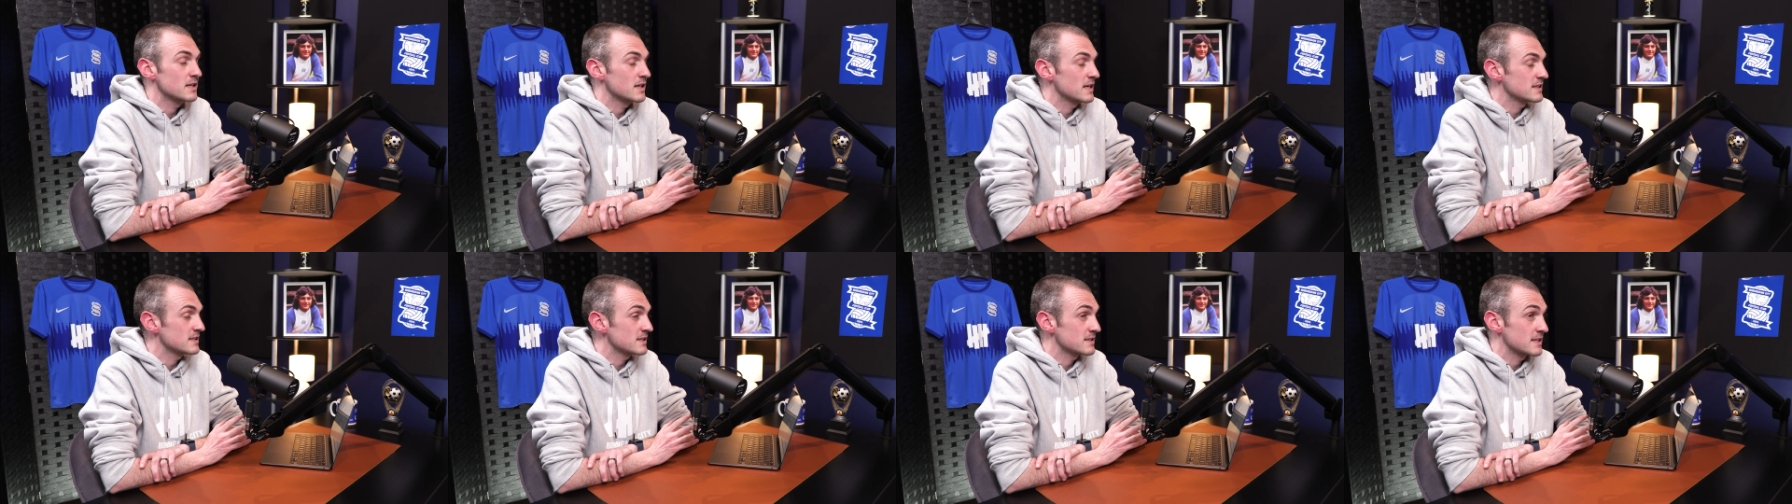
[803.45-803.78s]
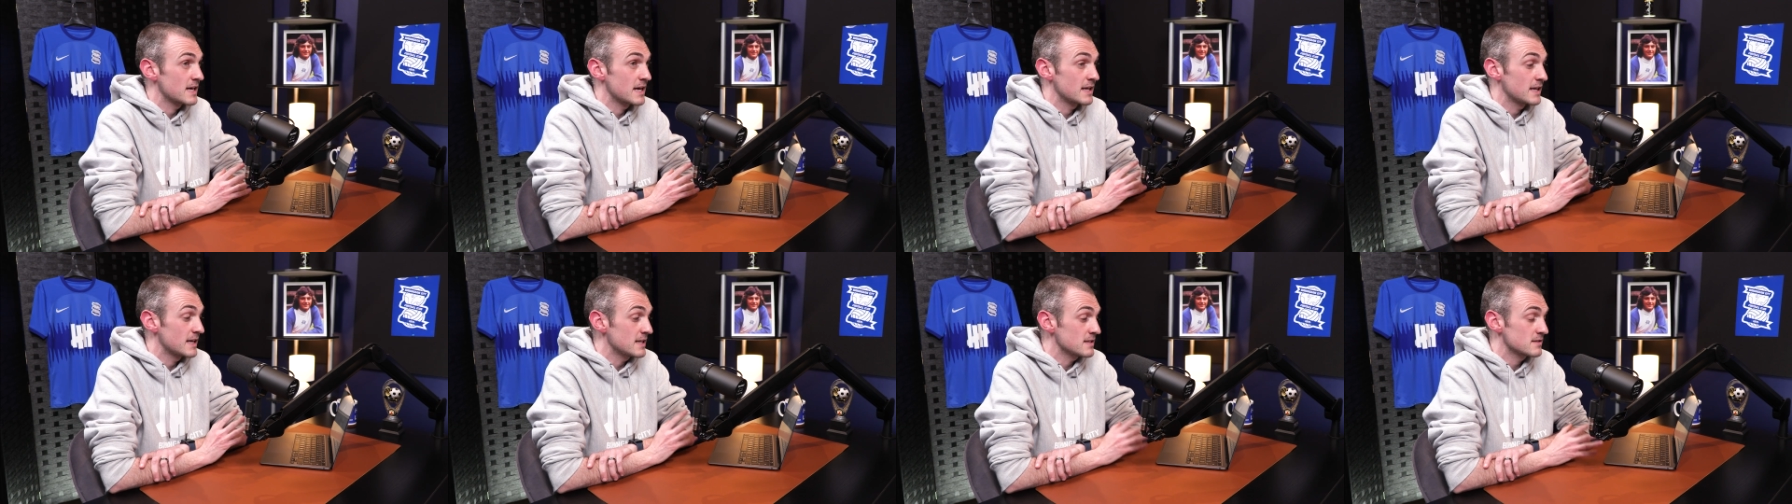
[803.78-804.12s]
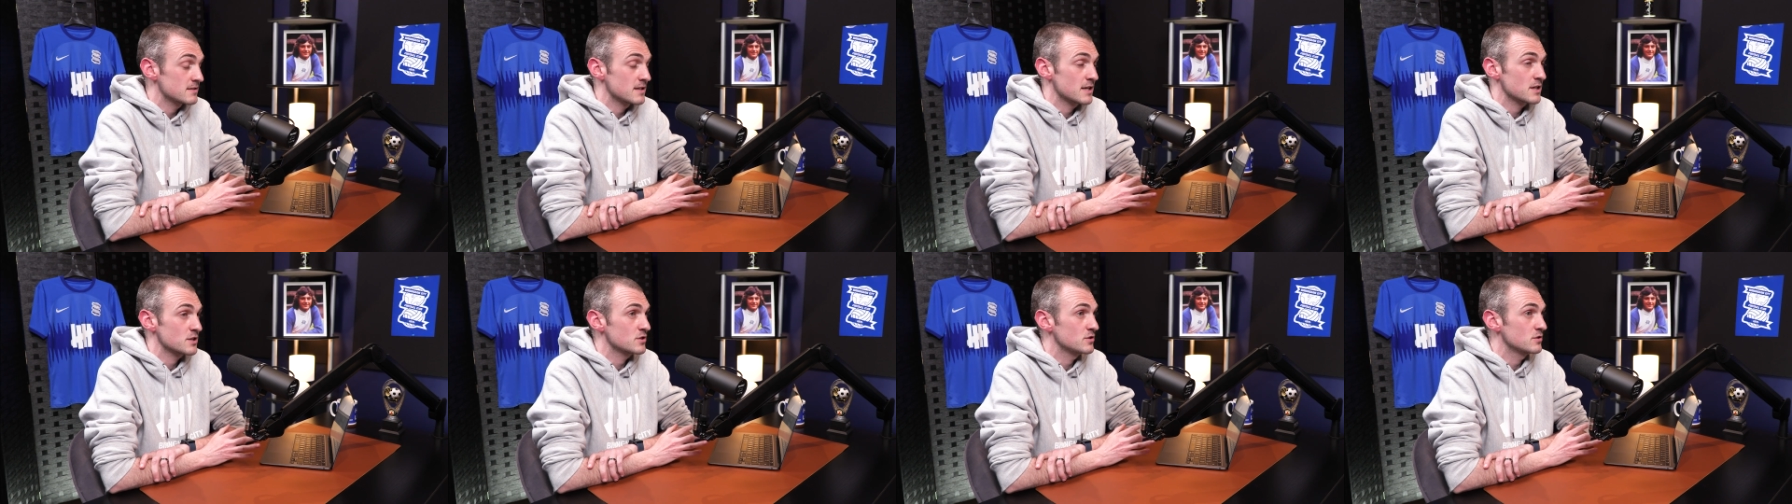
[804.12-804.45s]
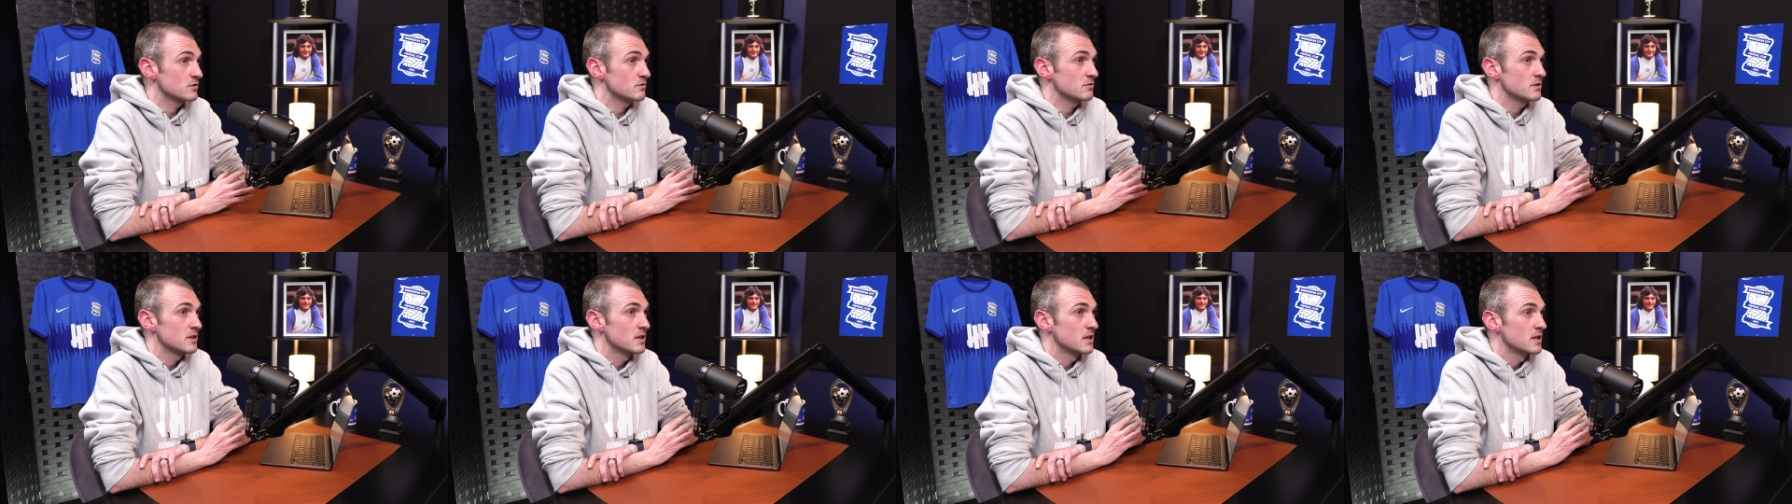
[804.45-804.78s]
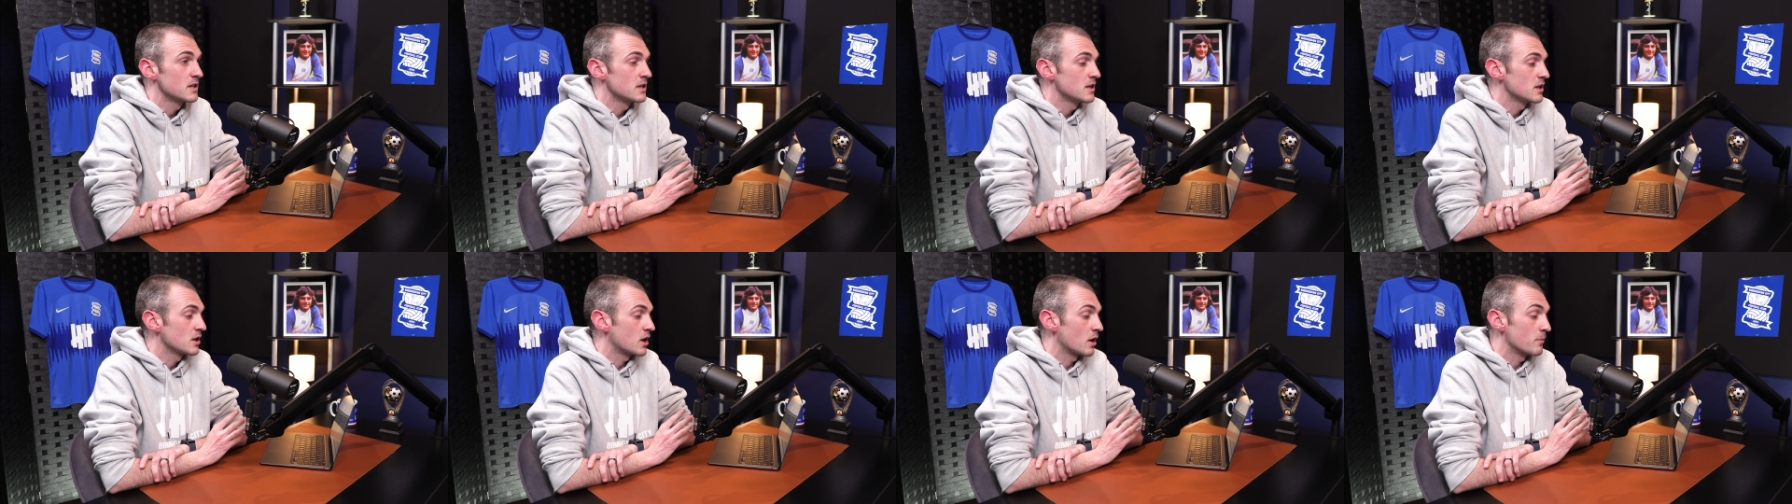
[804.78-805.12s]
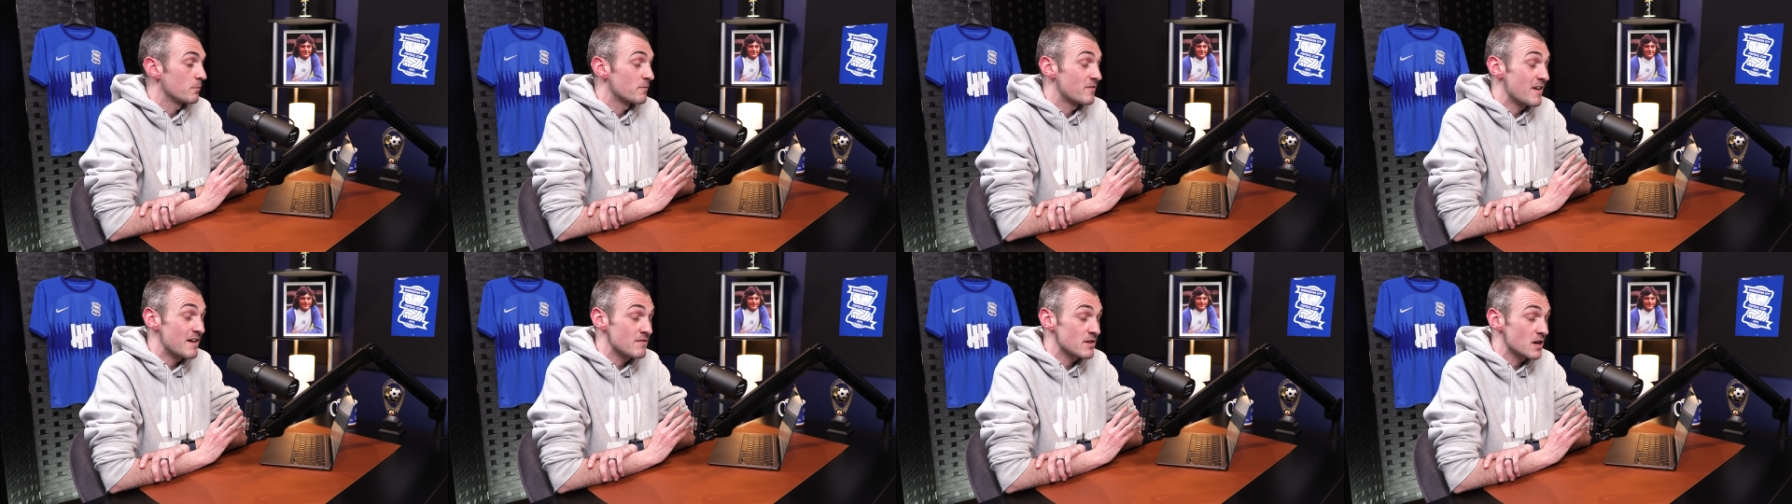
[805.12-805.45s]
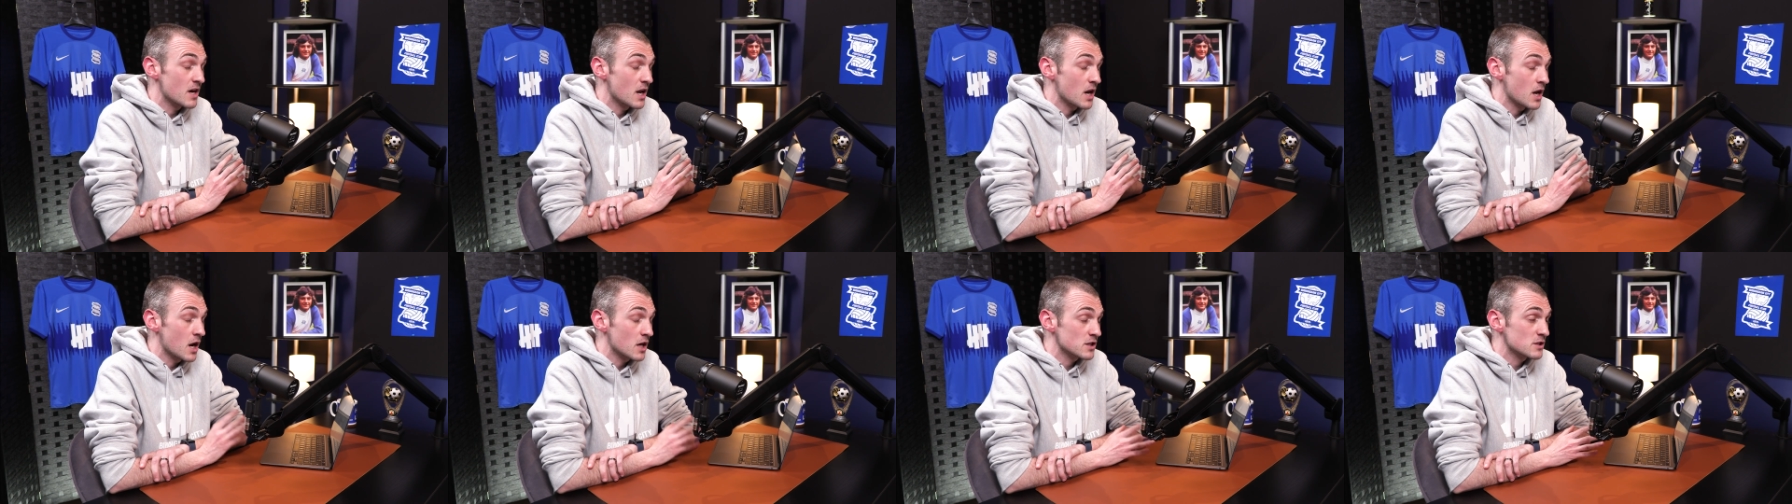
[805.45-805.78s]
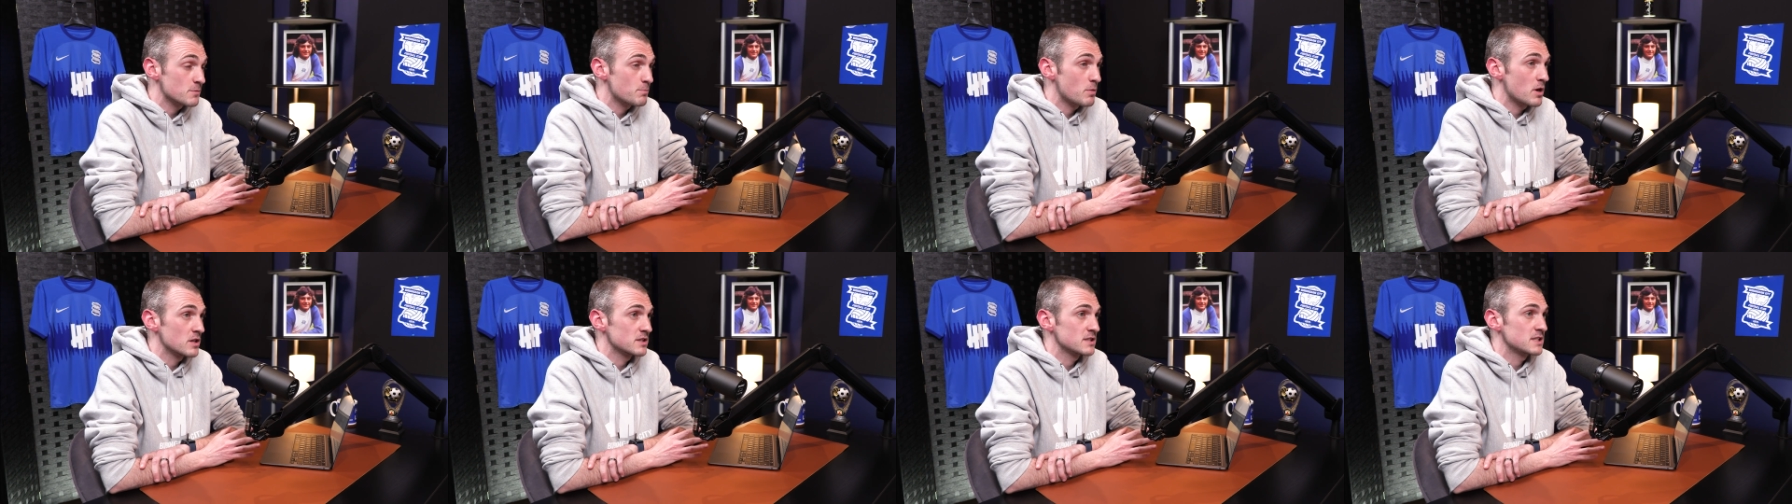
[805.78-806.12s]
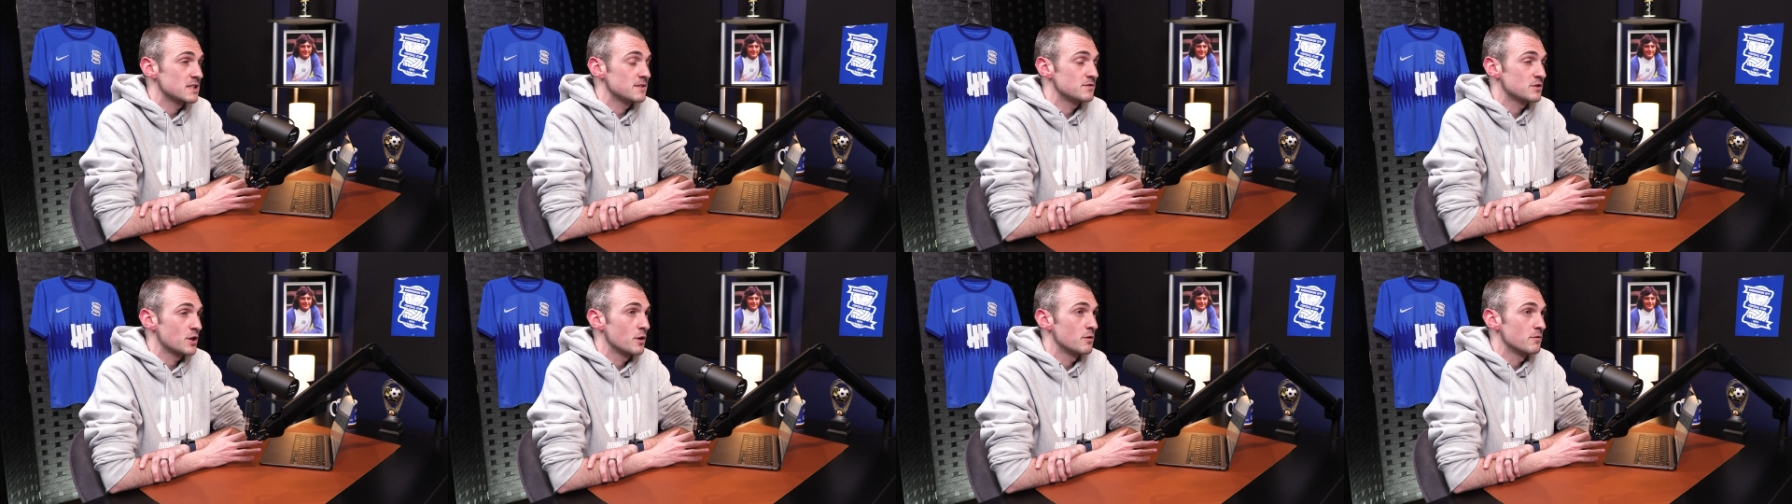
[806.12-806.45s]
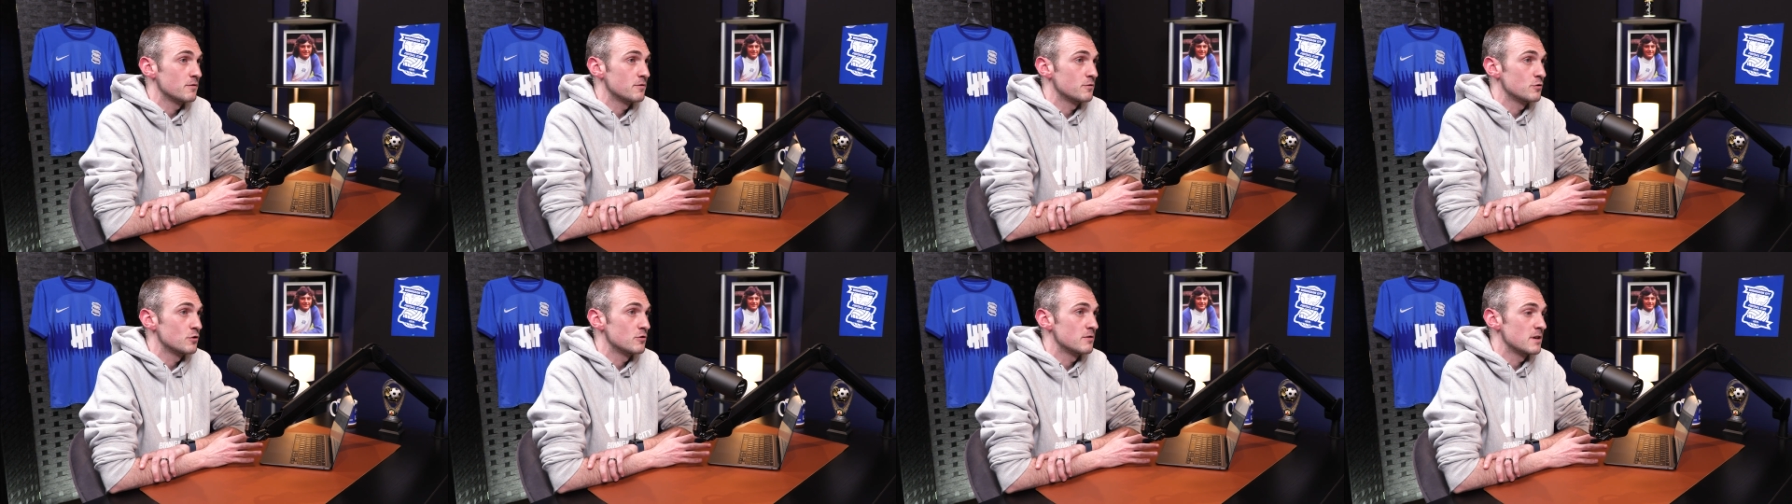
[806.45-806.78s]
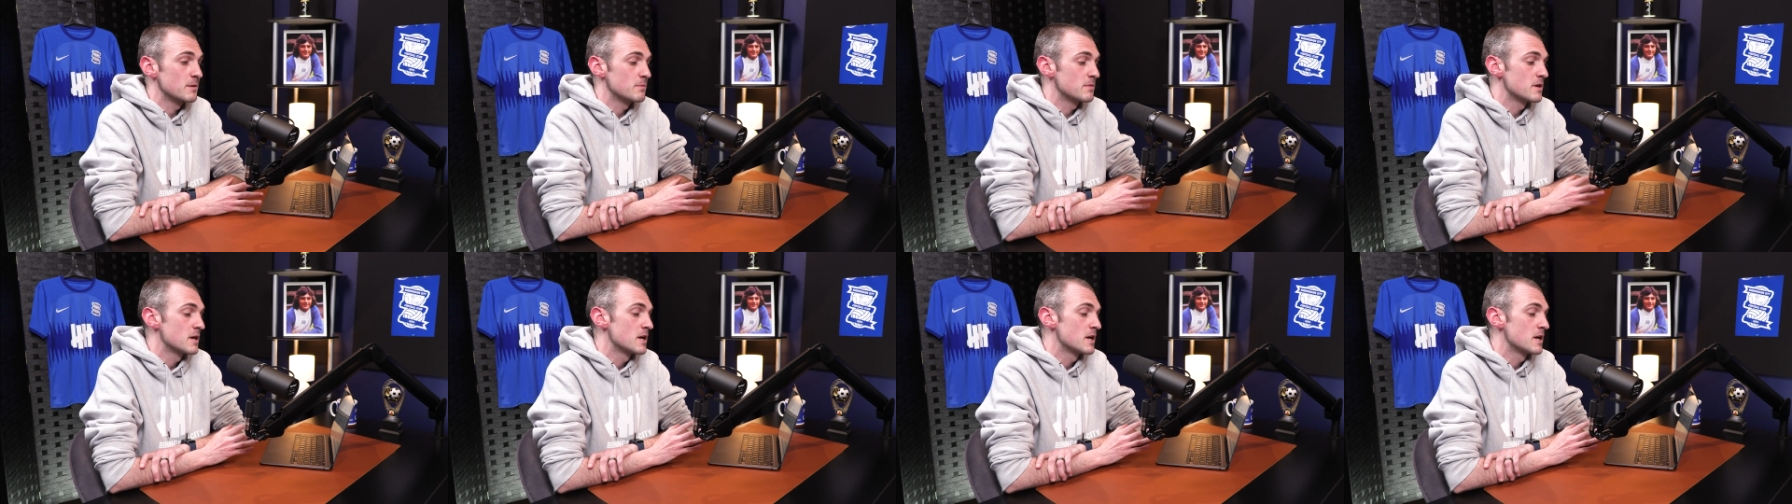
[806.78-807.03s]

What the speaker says: As I say, international, got lots of positives going for him.